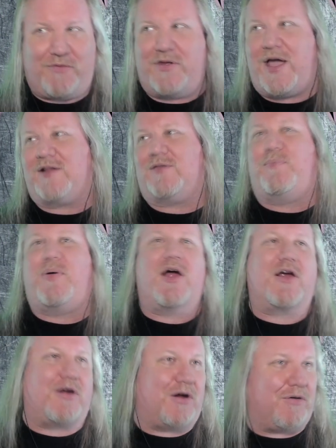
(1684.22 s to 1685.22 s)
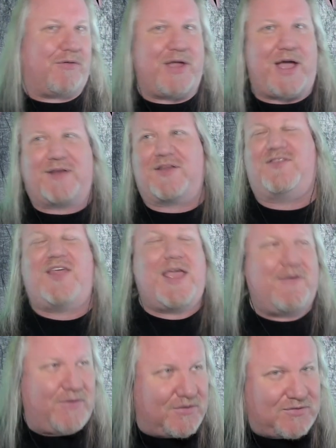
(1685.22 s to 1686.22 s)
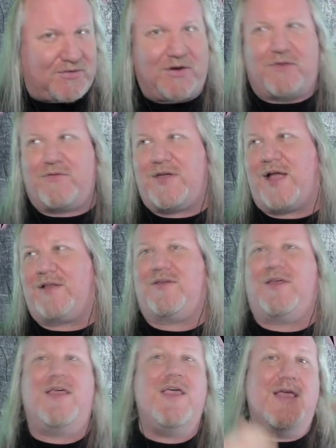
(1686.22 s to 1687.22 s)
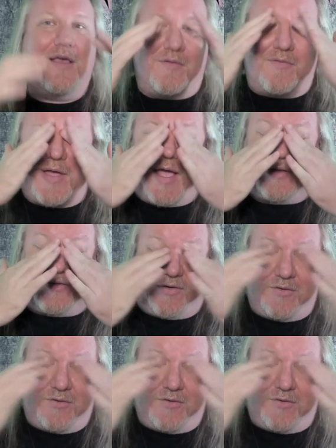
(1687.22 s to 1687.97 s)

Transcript: react to Parker, react to Davis, you know, react to Count